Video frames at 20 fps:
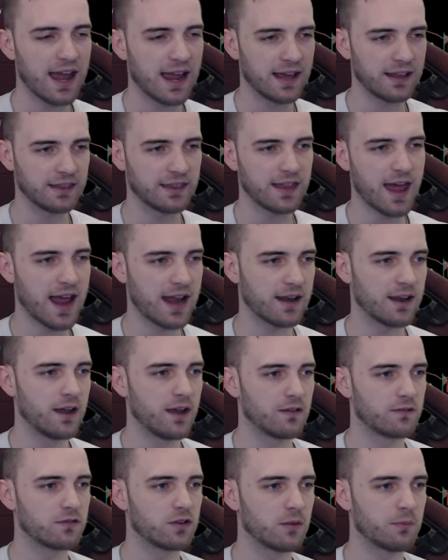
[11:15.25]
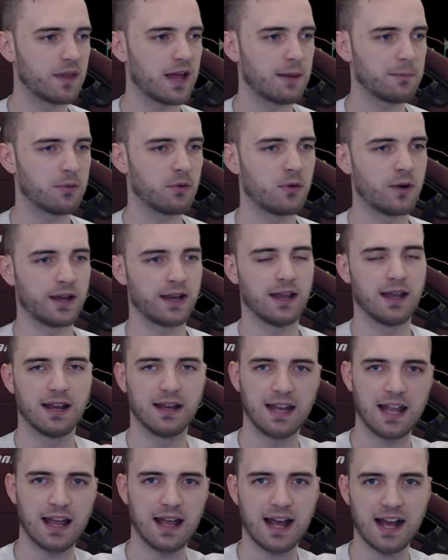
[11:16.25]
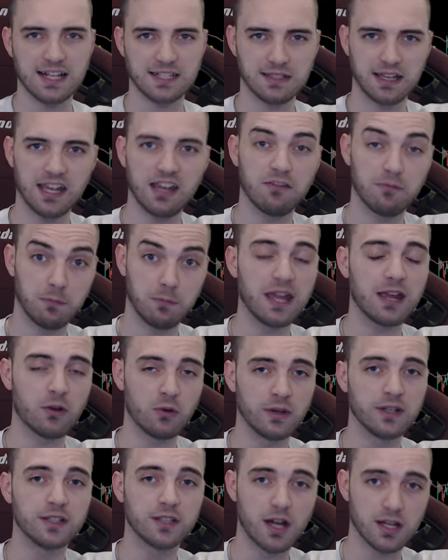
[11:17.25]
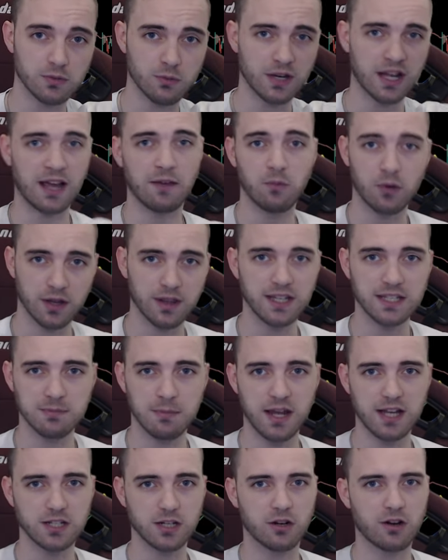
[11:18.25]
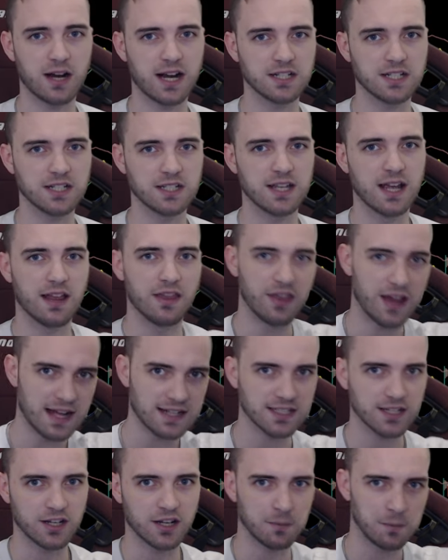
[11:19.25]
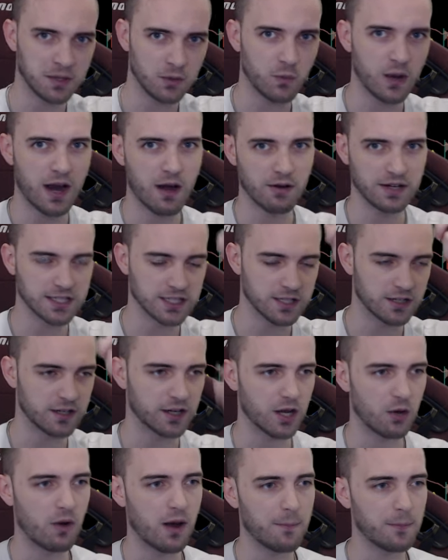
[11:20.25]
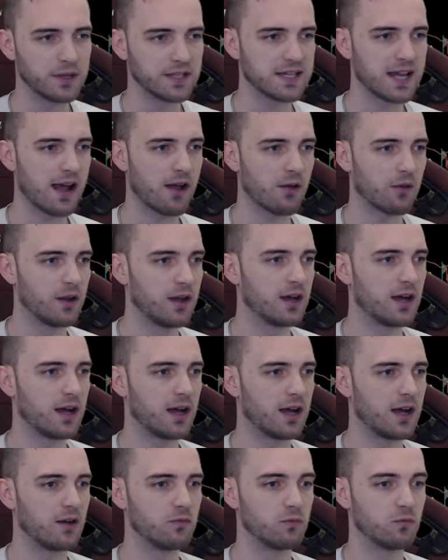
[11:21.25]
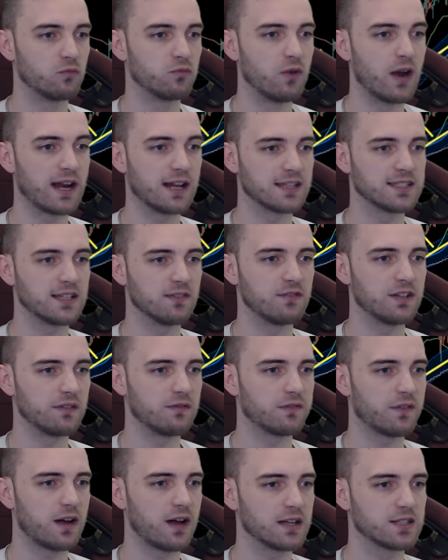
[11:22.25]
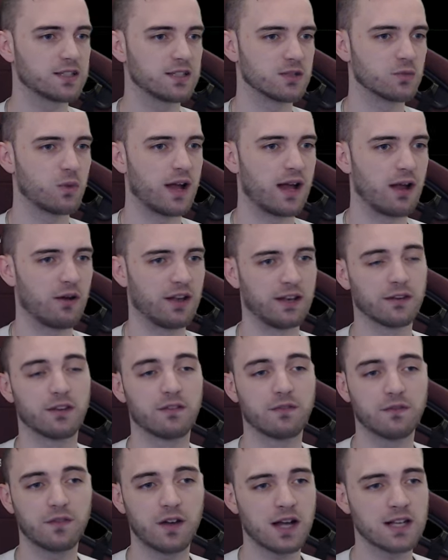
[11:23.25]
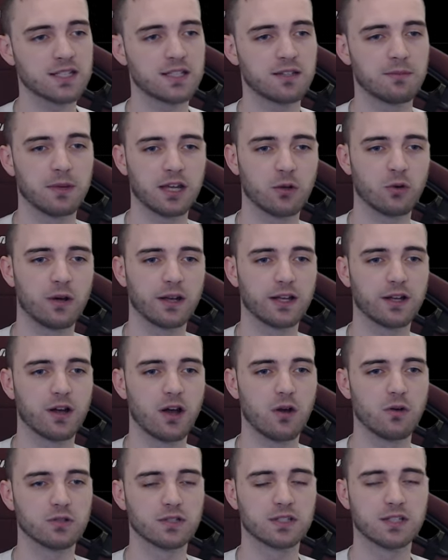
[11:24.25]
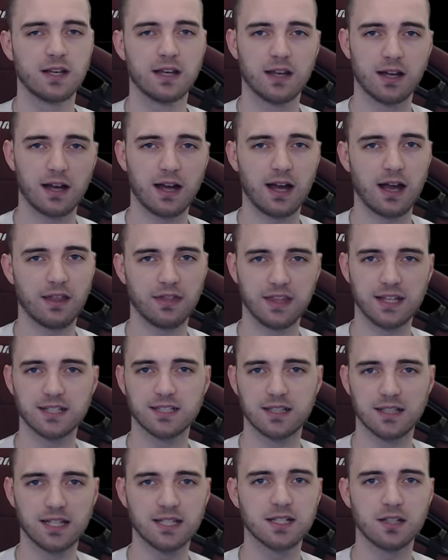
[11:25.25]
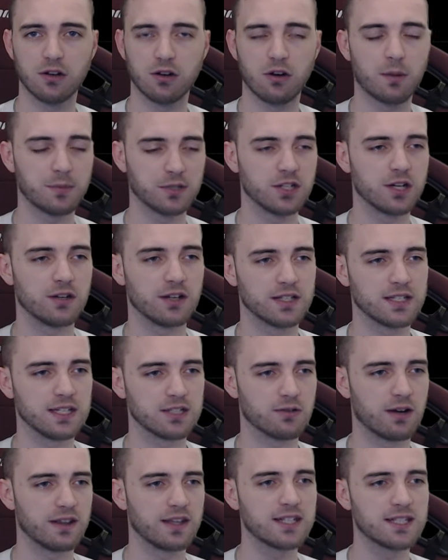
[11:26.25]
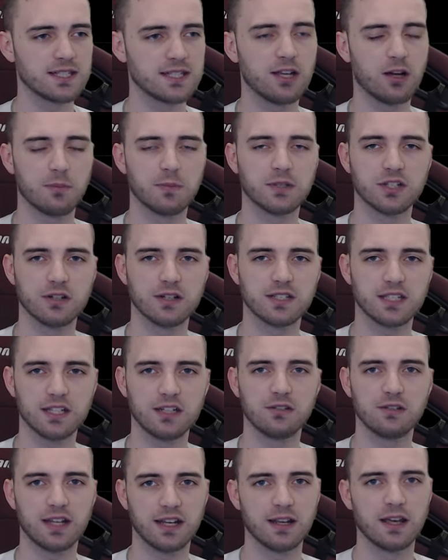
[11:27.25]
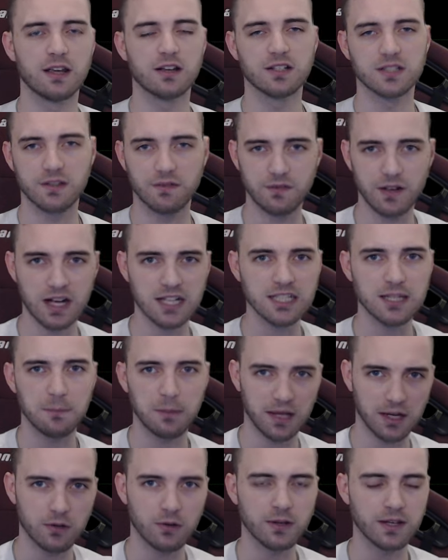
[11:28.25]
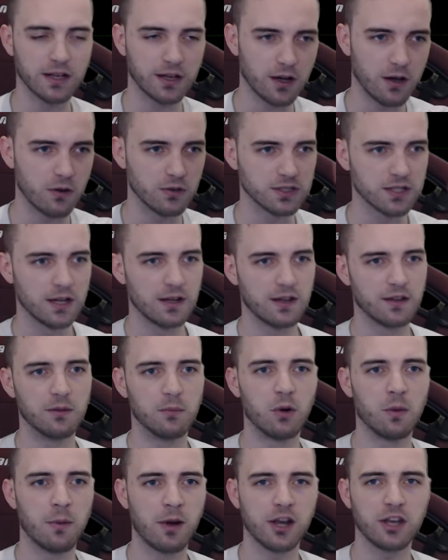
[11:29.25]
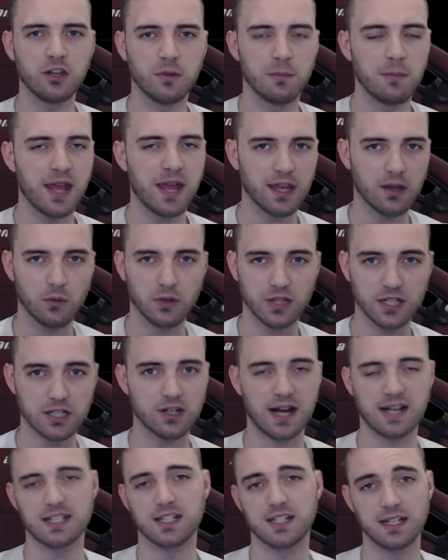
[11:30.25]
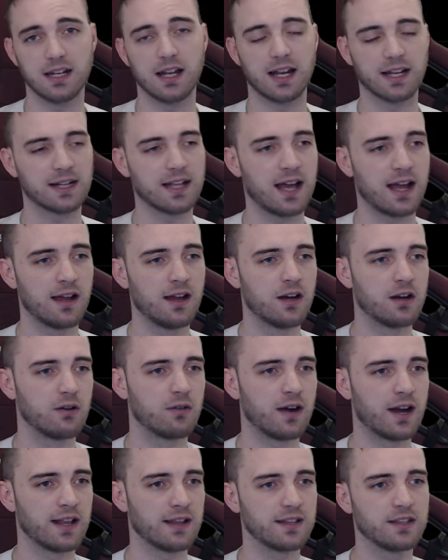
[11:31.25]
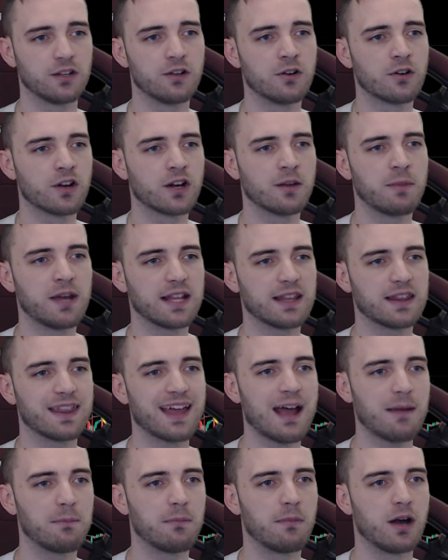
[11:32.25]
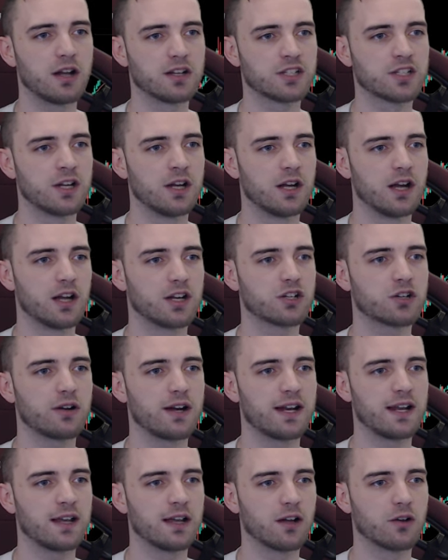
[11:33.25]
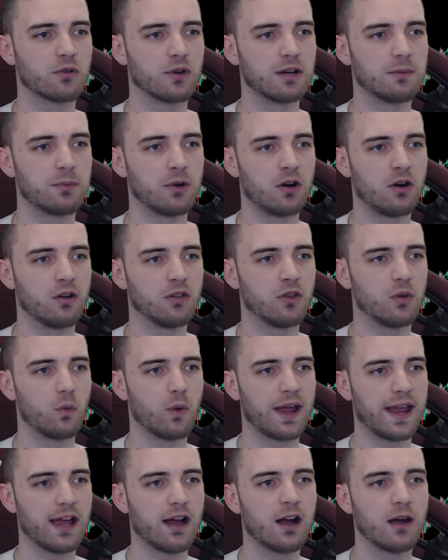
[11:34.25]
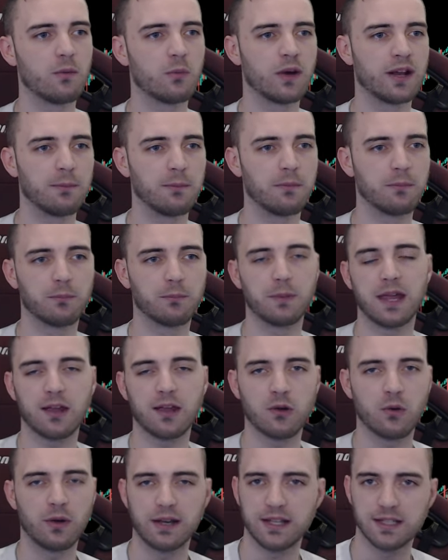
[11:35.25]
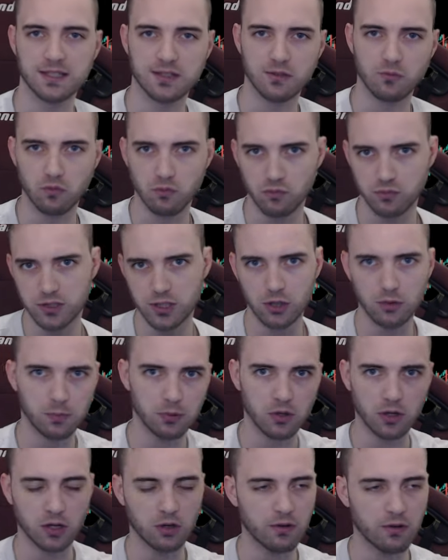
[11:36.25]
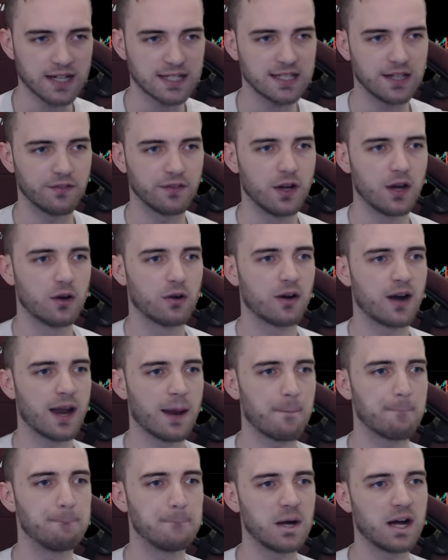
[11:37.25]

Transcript: And then from that point, let as if Bitcoin does want to have one of these major crashes, that's going to be where it's going to go up and down uh, relatively fast as well. And the faster Bitcoin goes, uh, these these are their opportunities, right? This is the opportunity you need because the faster Bitcoin goes, the more money you make with a strategy like that, right? You're not going to make that much uh, trading a grid bot on the way up when Bitcoin is super aggressive, right?